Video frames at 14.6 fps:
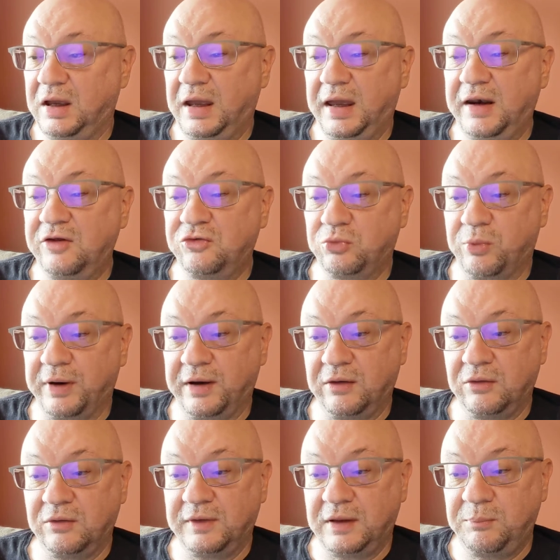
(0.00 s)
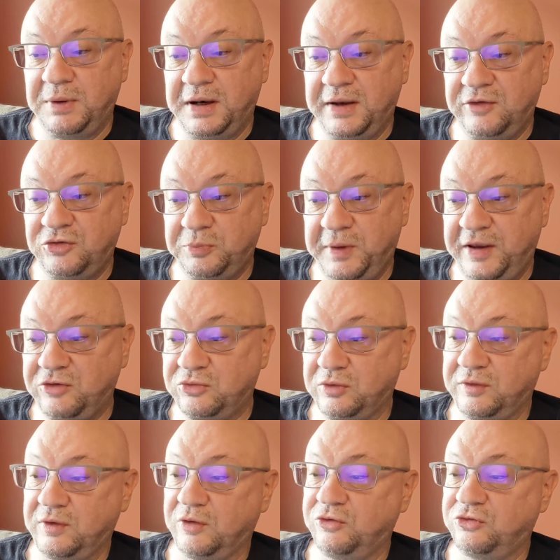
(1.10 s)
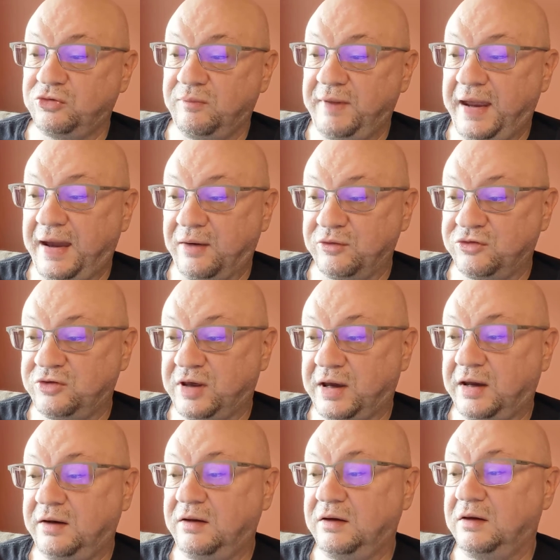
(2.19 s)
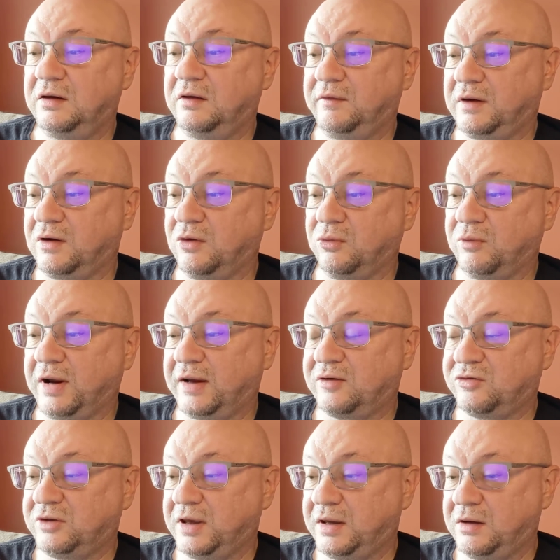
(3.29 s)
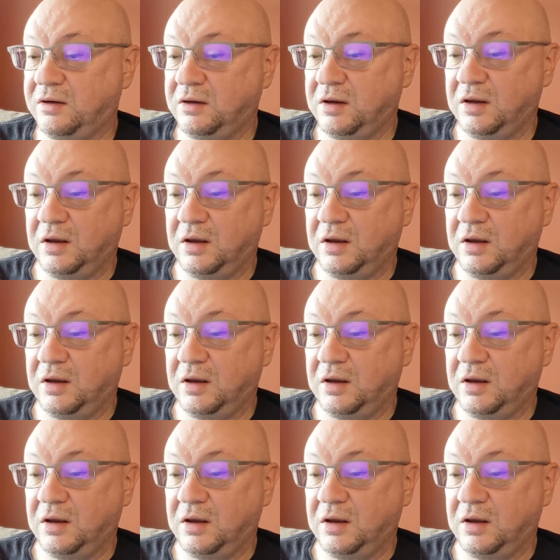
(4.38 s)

"It is rare that Biddy speaks with those from the outside," the coat rack said.